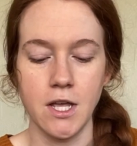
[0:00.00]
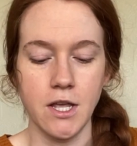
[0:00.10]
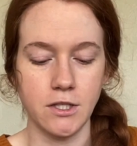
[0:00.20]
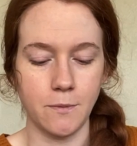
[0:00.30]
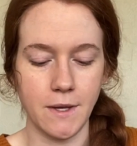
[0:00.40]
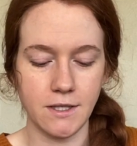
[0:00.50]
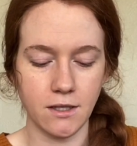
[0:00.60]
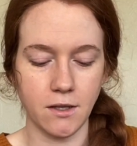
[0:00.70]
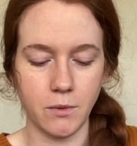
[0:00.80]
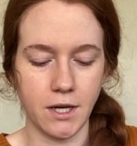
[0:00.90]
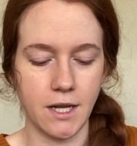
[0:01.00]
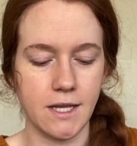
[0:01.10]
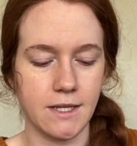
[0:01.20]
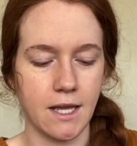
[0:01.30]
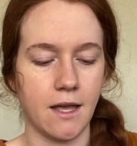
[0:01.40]
So basically what it
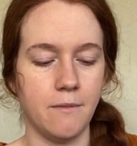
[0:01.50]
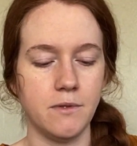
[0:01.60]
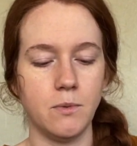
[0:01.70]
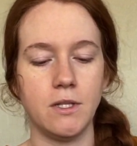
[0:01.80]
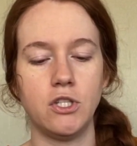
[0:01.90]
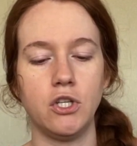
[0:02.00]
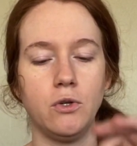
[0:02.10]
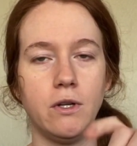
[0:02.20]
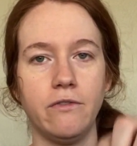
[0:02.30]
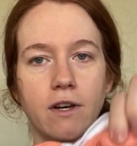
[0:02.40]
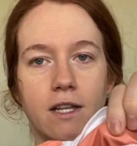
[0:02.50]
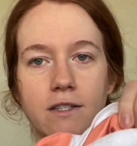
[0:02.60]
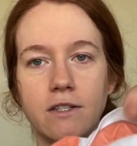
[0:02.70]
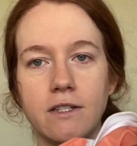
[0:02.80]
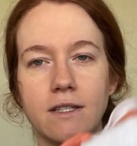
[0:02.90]
is, it comes with 2 different
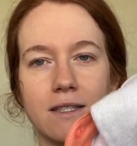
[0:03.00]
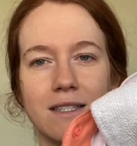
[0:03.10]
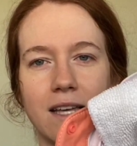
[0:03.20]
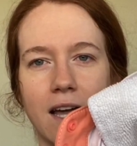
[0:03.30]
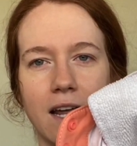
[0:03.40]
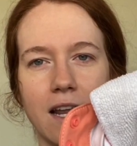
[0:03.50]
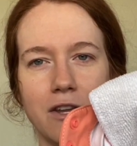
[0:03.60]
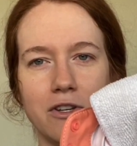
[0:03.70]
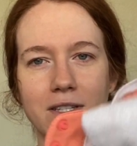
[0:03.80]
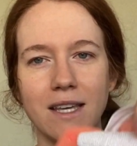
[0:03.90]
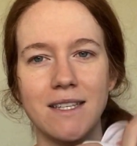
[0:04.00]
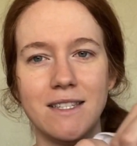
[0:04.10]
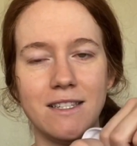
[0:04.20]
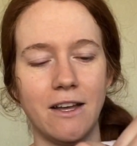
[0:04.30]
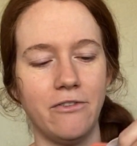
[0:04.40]
inserts inside, and you just like
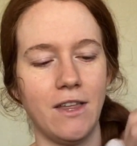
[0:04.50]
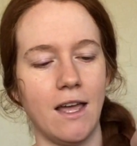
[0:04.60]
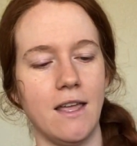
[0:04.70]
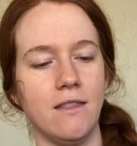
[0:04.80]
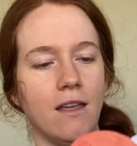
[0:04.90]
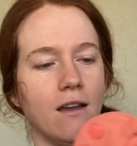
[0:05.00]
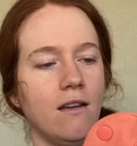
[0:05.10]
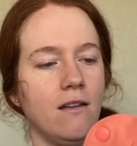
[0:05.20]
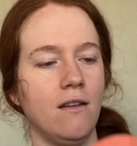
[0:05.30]
stuff that in there.